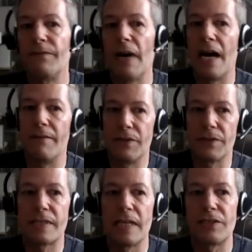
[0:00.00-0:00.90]
five yeah,
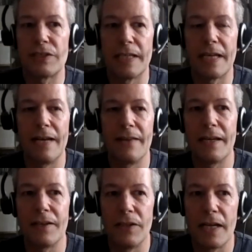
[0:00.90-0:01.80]
there's such like i
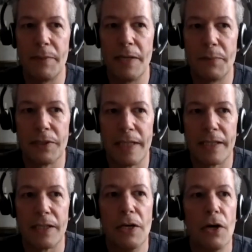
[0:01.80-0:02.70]
think a lot of people are like
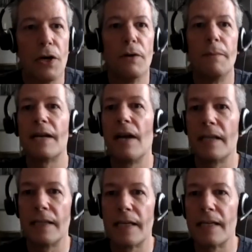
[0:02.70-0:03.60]
oh my
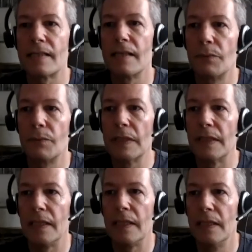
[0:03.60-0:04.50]
god like it's a
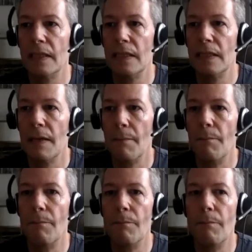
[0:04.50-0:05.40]
really
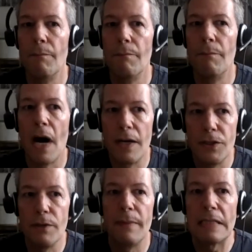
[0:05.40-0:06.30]

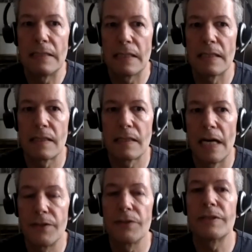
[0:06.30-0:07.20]
monumentous
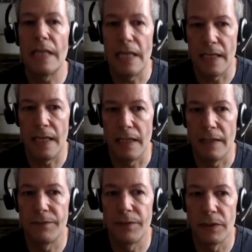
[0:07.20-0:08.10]
undertaking
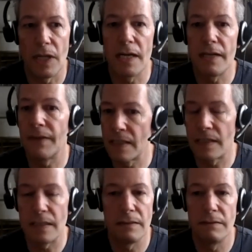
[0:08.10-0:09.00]
for a lot of us
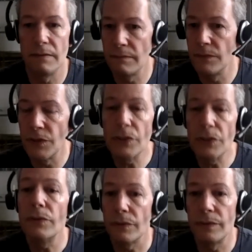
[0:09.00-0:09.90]
to
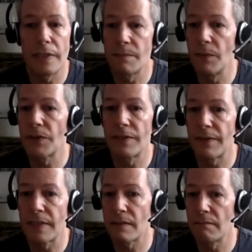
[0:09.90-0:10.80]
do because most of
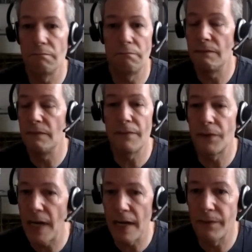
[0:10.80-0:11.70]
us
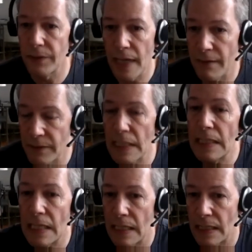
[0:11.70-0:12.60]
never ever have done
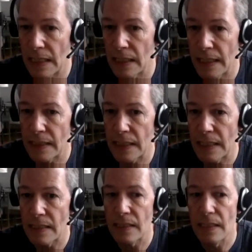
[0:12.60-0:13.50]
anything like this. Yeah.